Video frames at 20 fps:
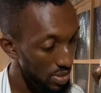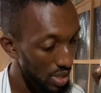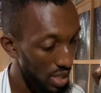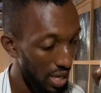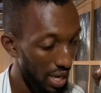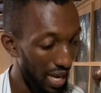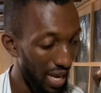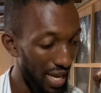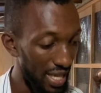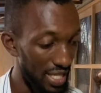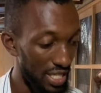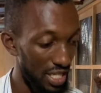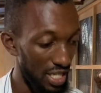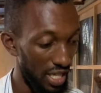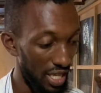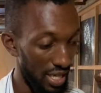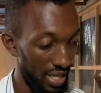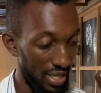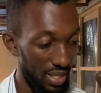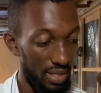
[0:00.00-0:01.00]
hatched
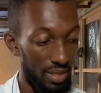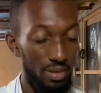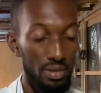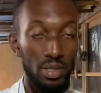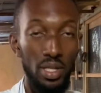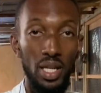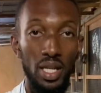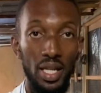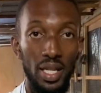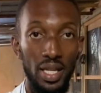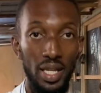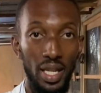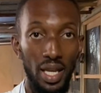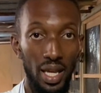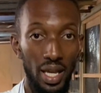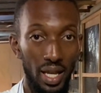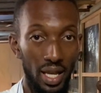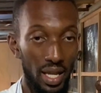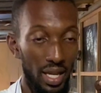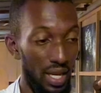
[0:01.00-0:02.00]
eggs,
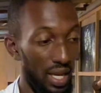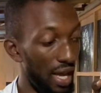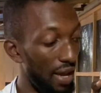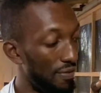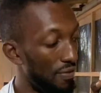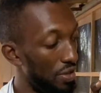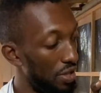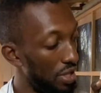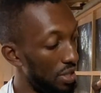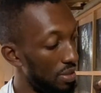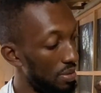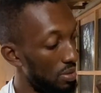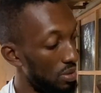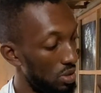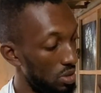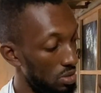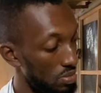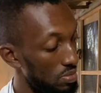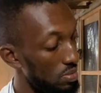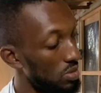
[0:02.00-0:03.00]
the larvae
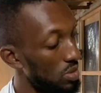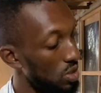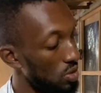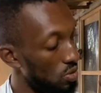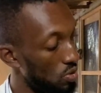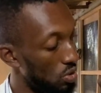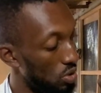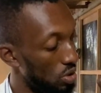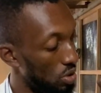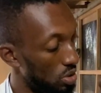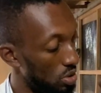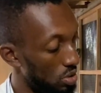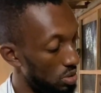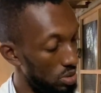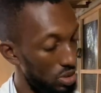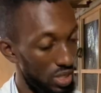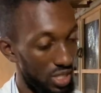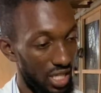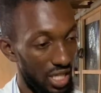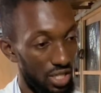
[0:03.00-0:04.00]
will
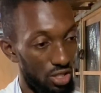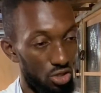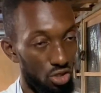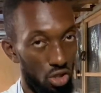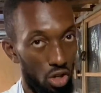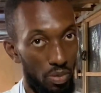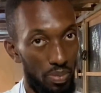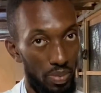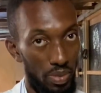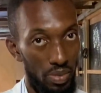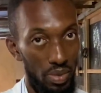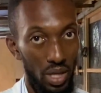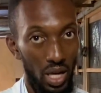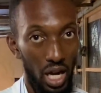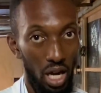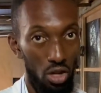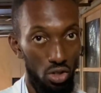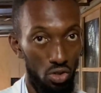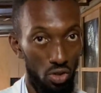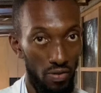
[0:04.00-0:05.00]
just drop
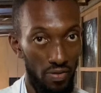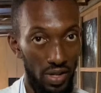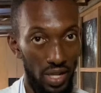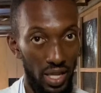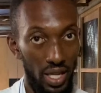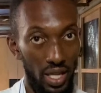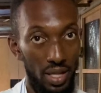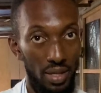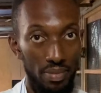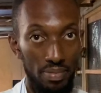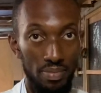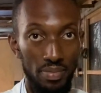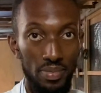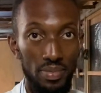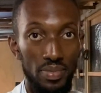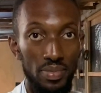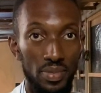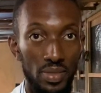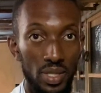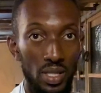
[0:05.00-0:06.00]
out of the
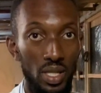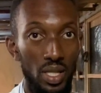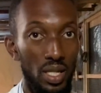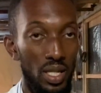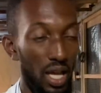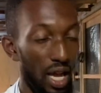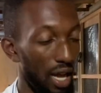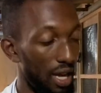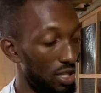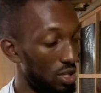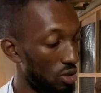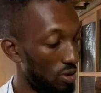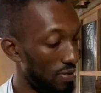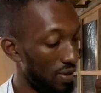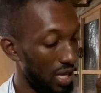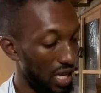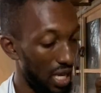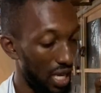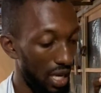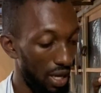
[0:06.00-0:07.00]
out of the
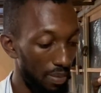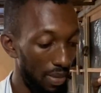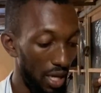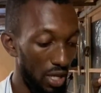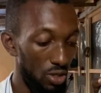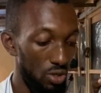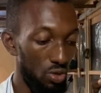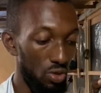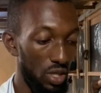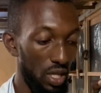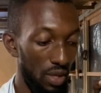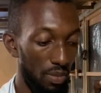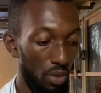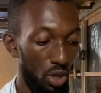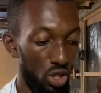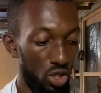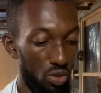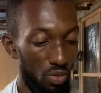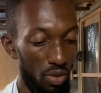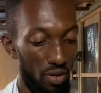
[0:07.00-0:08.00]
kakaban to the
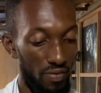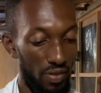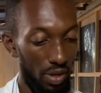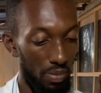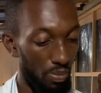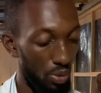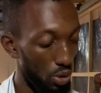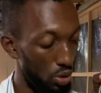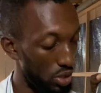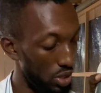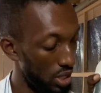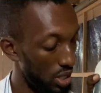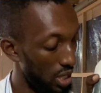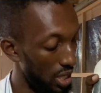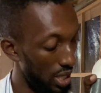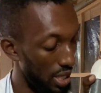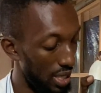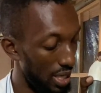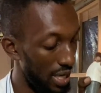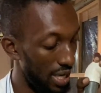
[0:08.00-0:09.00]
bottom of the pond,
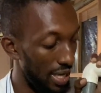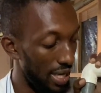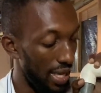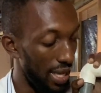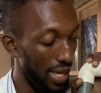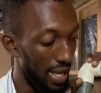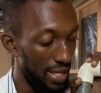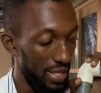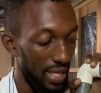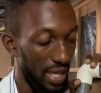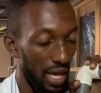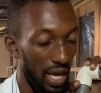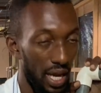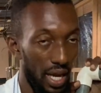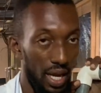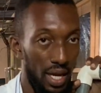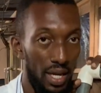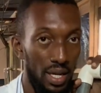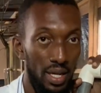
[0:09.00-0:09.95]
and then the eggs are